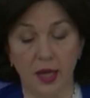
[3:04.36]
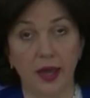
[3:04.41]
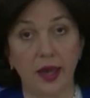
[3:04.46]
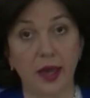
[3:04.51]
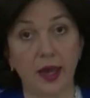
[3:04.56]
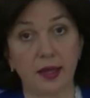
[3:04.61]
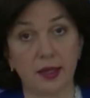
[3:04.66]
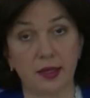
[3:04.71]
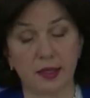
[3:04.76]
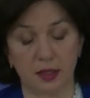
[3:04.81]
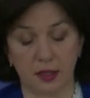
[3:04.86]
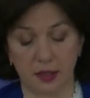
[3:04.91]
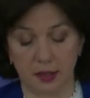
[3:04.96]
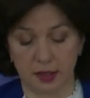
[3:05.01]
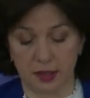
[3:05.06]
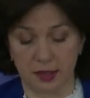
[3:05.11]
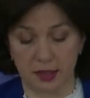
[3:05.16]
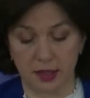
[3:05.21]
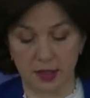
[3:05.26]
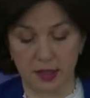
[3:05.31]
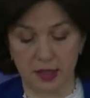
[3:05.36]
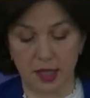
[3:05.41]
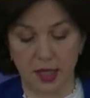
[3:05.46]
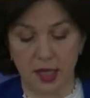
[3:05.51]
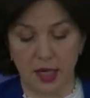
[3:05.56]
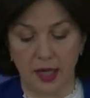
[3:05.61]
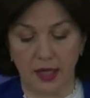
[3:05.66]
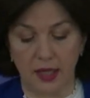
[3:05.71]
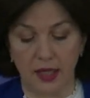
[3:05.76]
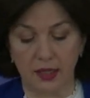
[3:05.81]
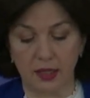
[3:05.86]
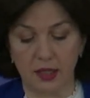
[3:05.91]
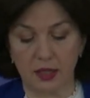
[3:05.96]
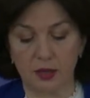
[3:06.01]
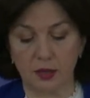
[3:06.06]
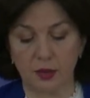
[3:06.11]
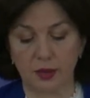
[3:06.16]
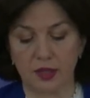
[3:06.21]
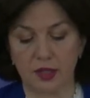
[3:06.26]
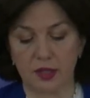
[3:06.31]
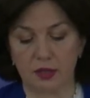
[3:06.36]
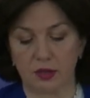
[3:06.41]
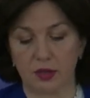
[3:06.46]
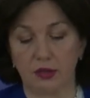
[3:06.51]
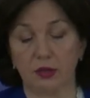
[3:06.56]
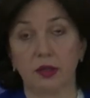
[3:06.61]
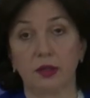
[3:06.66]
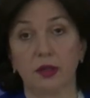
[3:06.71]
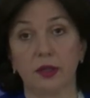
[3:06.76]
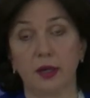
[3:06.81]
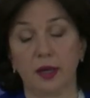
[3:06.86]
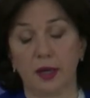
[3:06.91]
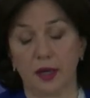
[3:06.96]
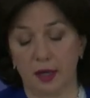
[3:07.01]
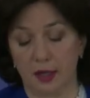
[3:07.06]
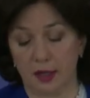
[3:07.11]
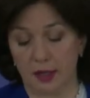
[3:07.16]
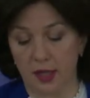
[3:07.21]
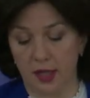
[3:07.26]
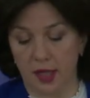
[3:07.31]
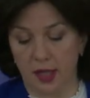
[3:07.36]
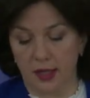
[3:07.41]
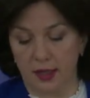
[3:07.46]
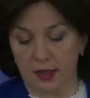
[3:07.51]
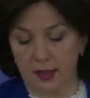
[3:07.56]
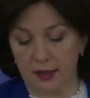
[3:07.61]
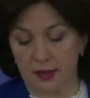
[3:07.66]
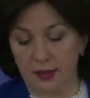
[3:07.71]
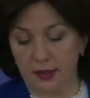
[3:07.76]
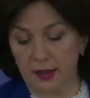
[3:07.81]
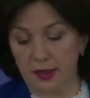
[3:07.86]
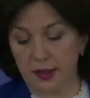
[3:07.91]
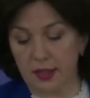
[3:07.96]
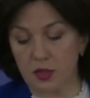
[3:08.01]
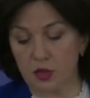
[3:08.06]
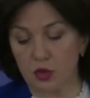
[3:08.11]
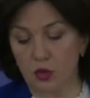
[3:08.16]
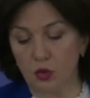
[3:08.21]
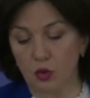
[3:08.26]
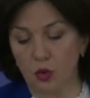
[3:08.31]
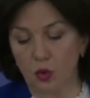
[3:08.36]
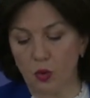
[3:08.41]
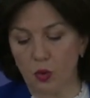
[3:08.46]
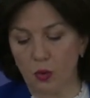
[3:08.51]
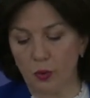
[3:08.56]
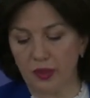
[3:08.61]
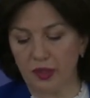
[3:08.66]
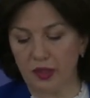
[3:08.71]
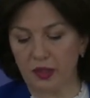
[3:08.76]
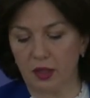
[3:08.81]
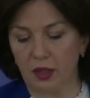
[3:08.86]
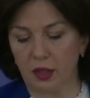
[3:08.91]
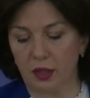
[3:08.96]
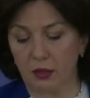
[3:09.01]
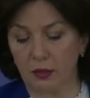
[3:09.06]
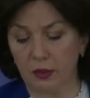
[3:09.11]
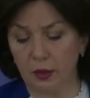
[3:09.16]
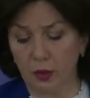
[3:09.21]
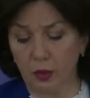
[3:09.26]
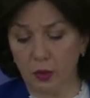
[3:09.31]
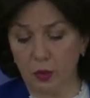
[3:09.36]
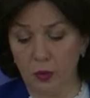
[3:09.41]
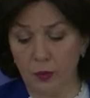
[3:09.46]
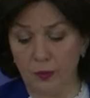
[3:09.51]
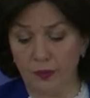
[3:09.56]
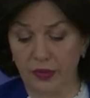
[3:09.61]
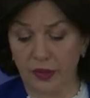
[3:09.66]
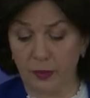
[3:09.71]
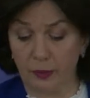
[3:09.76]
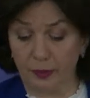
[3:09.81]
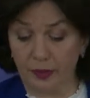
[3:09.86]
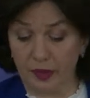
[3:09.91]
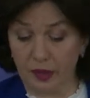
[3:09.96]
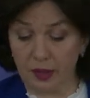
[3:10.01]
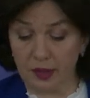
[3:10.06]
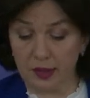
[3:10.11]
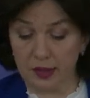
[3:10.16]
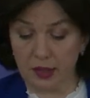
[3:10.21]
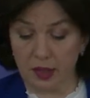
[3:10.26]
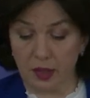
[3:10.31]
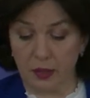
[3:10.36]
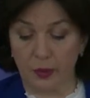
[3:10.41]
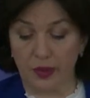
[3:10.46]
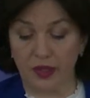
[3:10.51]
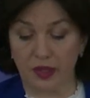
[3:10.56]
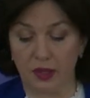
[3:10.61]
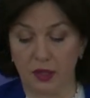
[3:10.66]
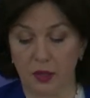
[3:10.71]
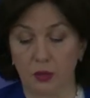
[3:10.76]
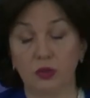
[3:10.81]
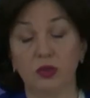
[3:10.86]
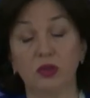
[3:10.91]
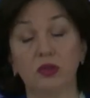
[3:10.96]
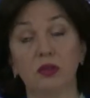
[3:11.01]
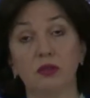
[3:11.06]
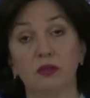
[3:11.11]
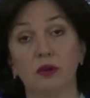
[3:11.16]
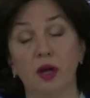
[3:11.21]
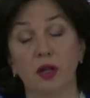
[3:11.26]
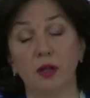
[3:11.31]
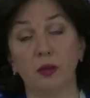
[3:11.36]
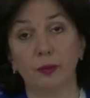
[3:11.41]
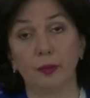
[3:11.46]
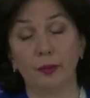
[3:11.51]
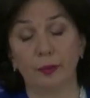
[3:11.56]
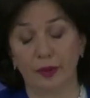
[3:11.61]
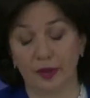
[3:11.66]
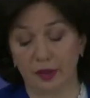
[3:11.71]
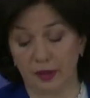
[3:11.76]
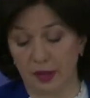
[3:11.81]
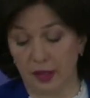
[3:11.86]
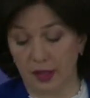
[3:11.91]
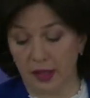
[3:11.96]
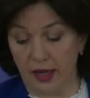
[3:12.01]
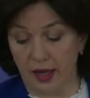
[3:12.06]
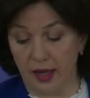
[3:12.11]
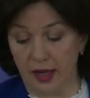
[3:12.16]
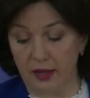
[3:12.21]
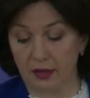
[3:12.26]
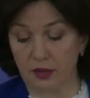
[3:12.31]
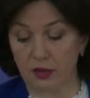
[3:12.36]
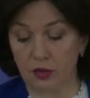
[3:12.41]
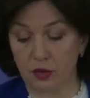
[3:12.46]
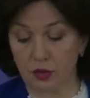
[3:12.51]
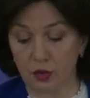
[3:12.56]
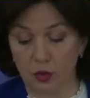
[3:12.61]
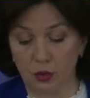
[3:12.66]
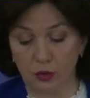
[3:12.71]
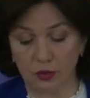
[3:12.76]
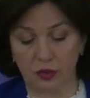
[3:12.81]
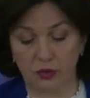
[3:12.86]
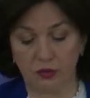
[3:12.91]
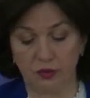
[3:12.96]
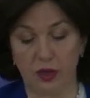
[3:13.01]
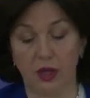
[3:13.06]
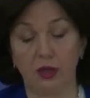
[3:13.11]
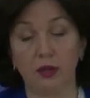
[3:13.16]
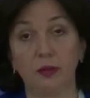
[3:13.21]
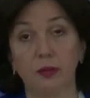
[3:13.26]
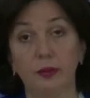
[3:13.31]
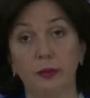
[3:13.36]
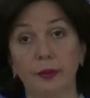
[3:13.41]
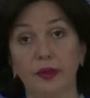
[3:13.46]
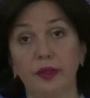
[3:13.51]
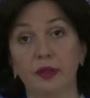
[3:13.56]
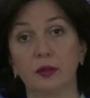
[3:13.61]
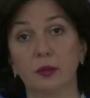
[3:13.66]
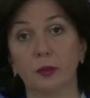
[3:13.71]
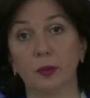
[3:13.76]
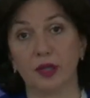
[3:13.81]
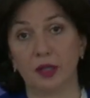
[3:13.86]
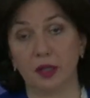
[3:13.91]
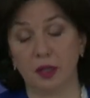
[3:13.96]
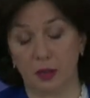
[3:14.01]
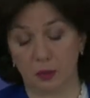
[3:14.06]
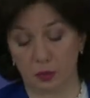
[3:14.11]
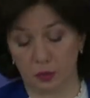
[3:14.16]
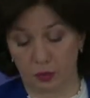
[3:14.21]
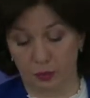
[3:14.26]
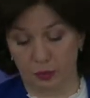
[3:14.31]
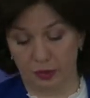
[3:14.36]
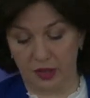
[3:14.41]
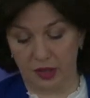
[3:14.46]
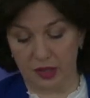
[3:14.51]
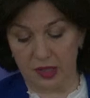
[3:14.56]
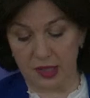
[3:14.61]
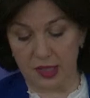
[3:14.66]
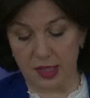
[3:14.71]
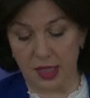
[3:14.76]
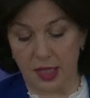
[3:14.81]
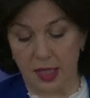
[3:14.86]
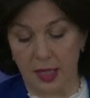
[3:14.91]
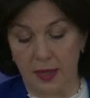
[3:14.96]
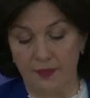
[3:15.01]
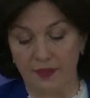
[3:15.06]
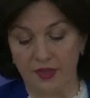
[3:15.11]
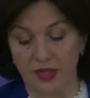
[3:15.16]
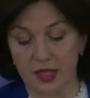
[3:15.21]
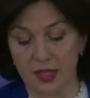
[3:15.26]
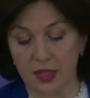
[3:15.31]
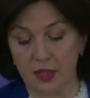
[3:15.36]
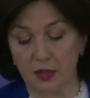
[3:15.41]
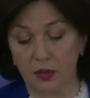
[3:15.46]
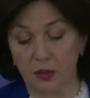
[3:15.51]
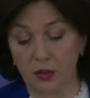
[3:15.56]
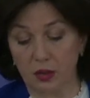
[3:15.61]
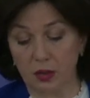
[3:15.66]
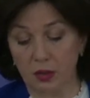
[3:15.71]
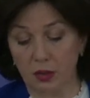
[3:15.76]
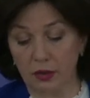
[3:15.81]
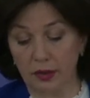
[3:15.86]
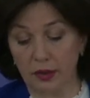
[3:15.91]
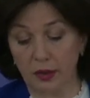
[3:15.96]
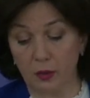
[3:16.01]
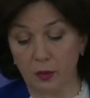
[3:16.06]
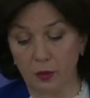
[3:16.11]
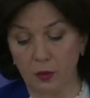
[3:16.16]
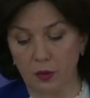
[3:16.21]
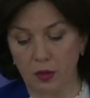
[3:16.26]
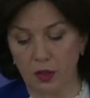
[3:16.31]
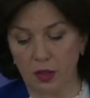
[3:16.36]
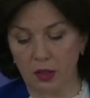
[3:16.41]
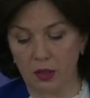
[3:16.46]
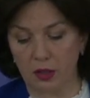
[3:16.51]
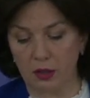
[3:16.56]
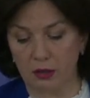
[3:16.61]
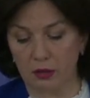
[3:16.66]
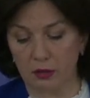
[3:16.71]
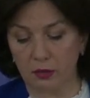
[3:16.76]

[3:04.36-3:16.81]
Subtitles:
Excellencies, it is crystal clear there is no peace without development and no development without peace. The ongoing war